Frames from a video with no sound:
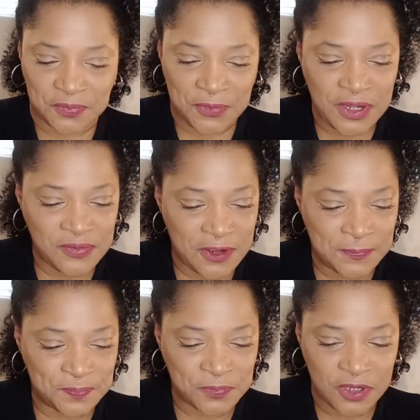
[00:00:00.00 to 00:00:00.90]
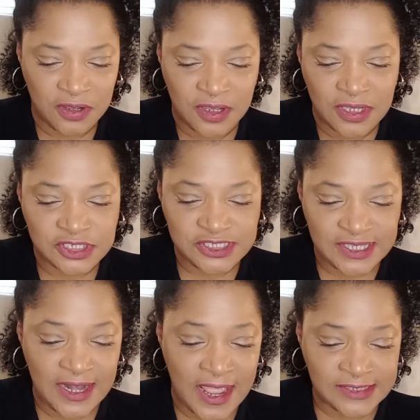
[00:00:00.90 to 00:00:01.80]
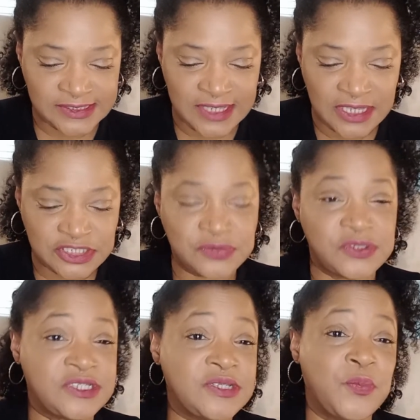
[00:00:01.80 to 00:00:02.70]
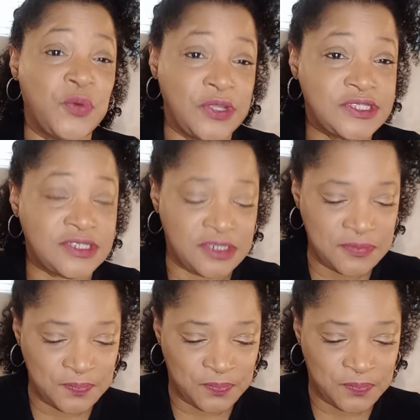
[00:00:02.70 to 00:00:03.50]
Anyway, she said last night she was disappointed,